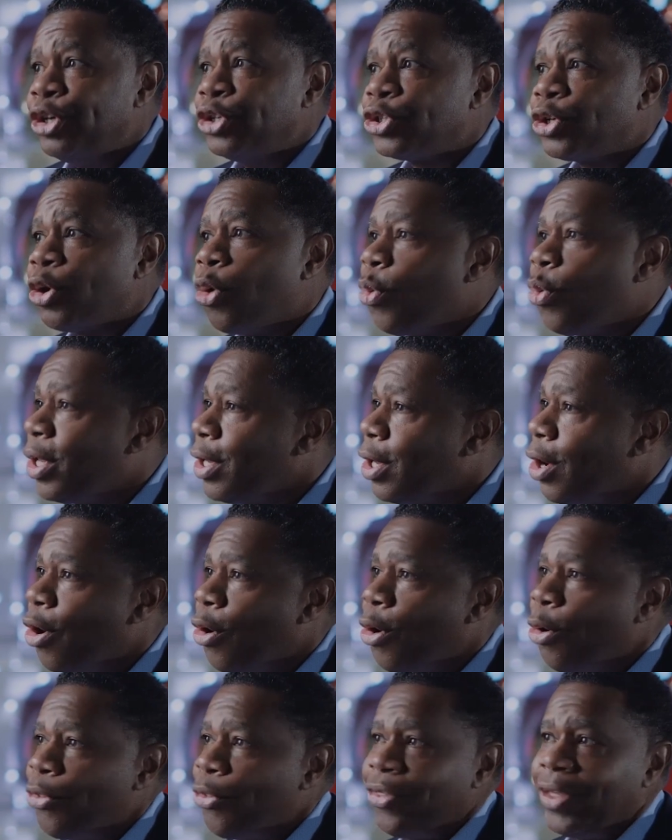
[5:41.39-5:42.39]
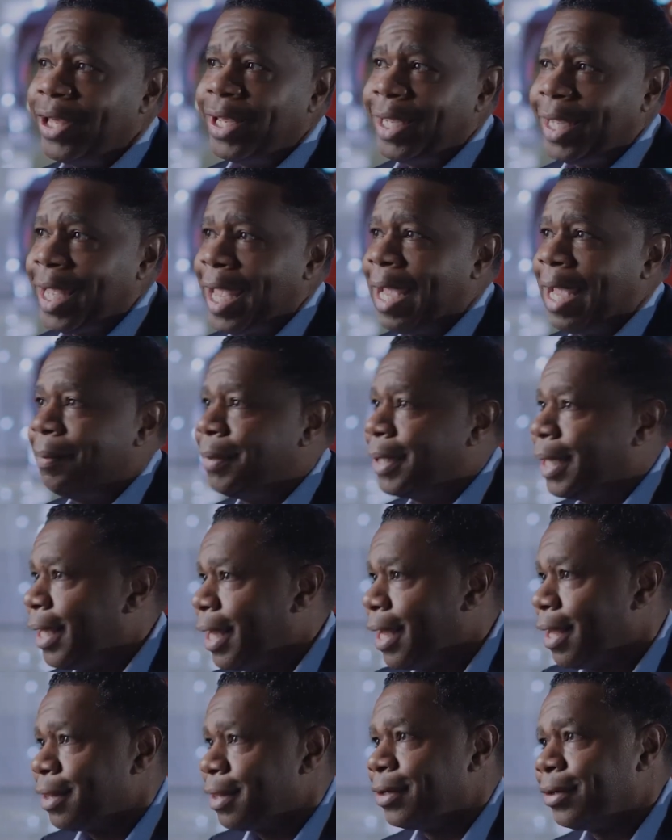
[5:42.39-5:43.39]
So when the whole thing came
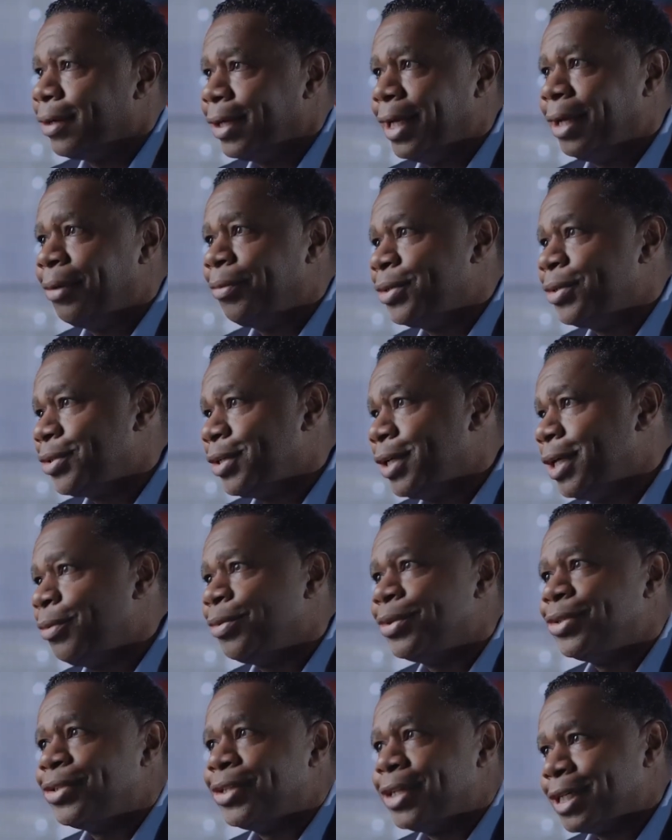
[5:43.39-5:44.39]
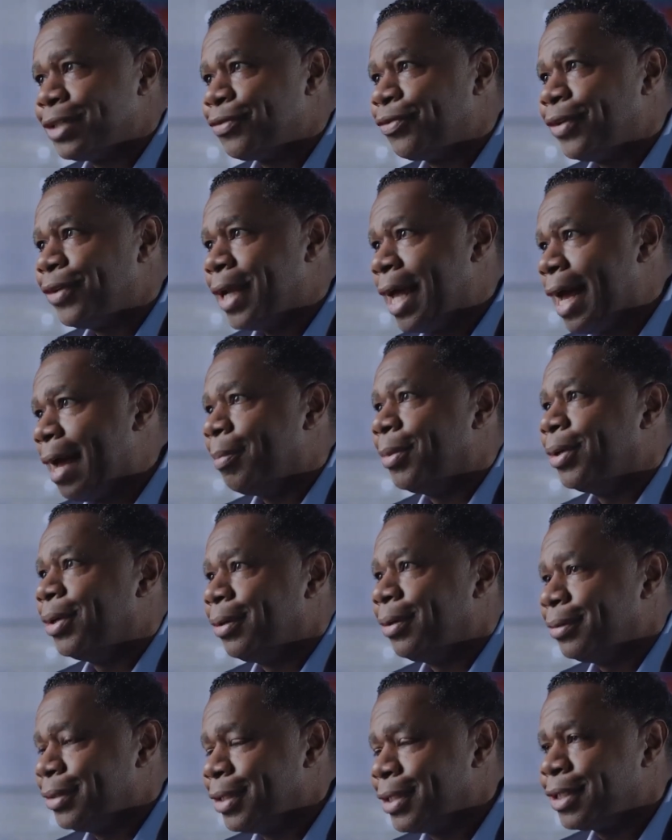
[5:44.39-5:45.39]
together, it was it was just
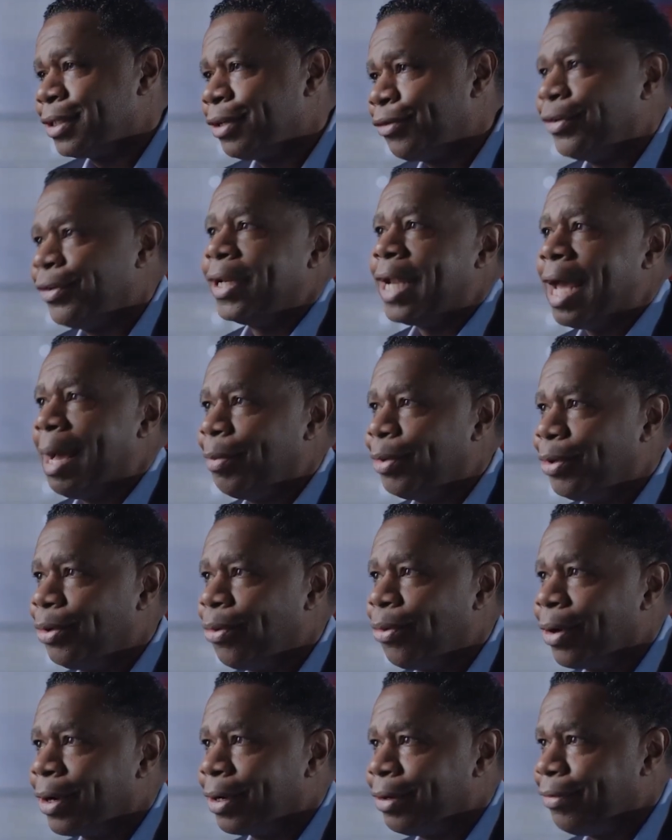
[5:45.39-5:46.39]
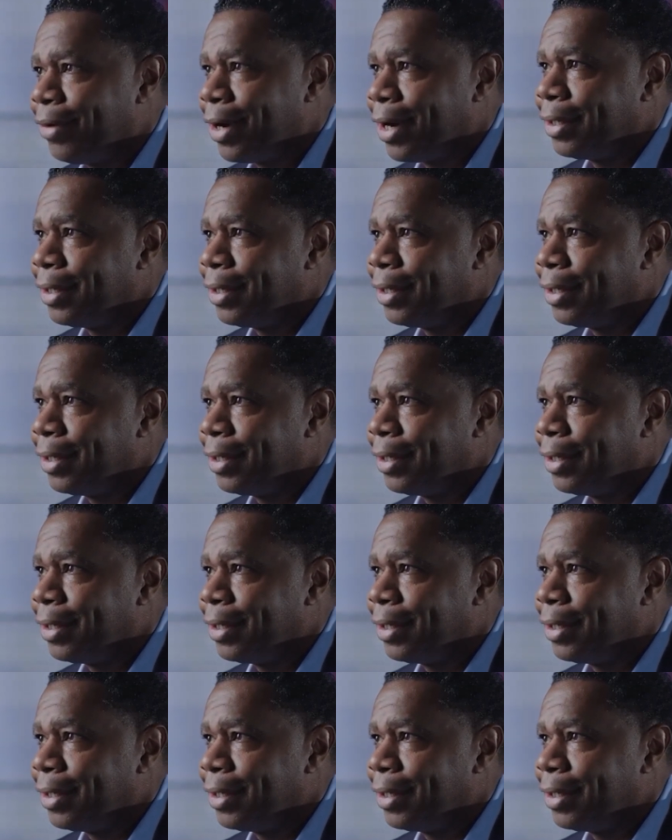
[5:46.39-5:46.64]
phenomenal, just a phenomenal work of